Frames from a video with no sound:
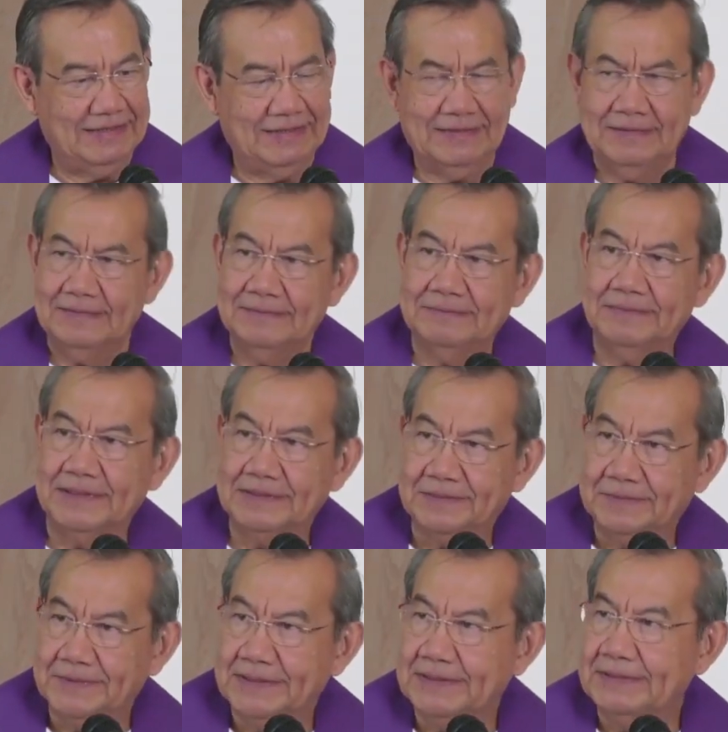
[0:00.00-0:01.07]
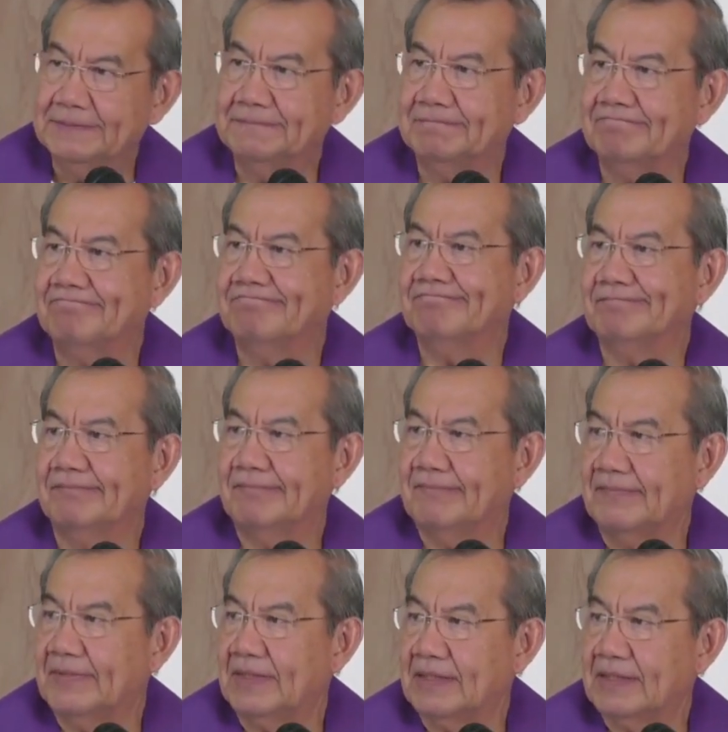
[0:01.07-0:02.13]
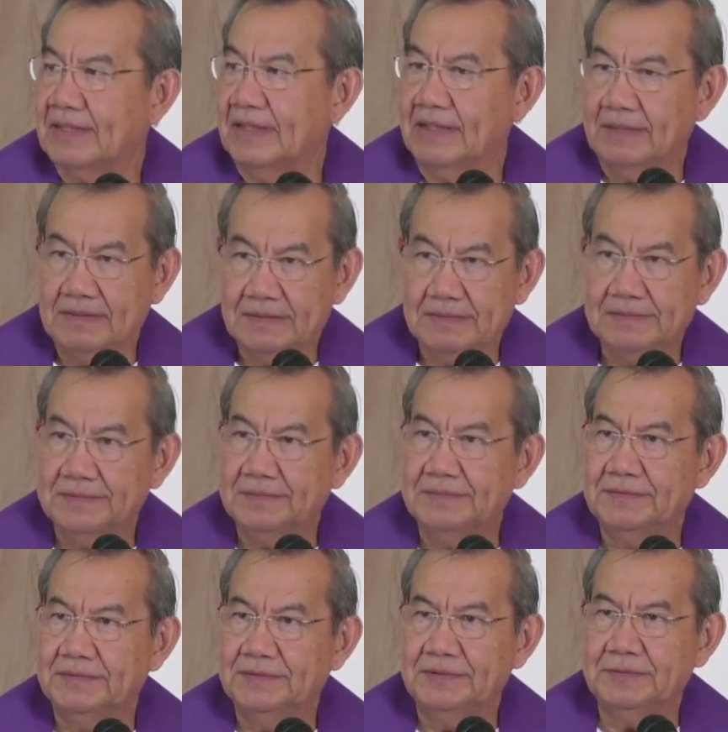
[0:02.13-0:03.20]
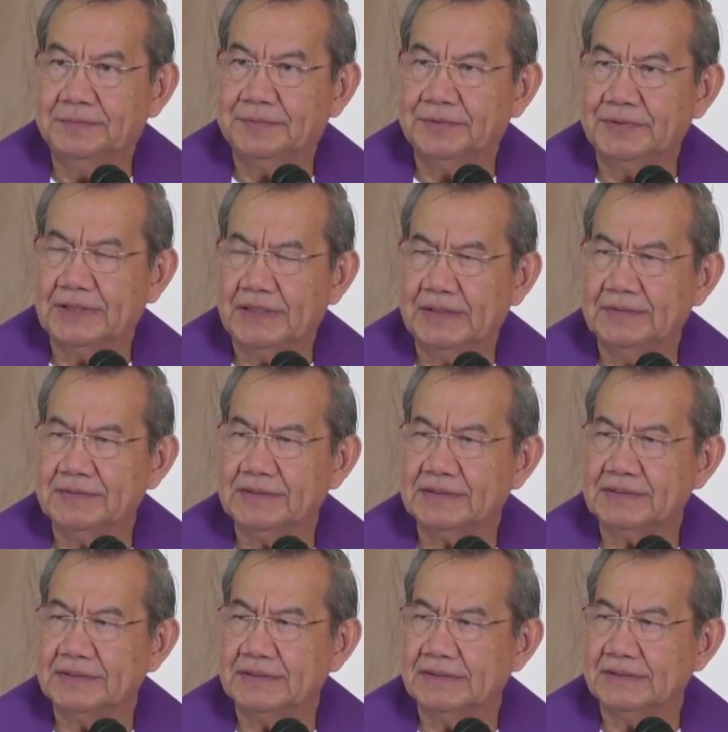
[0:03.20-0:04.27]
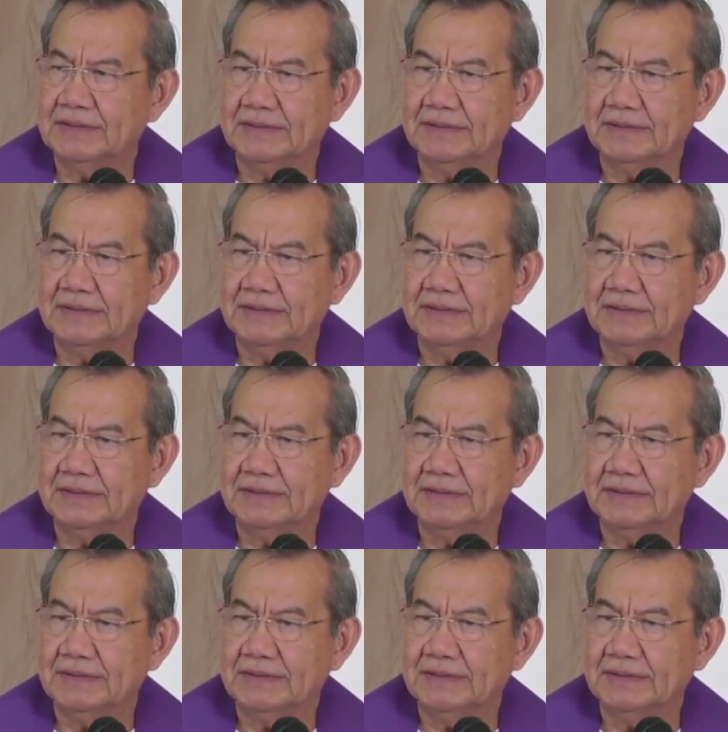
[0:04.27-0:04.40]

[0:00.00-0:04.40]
By the way, how do you pronounce uh,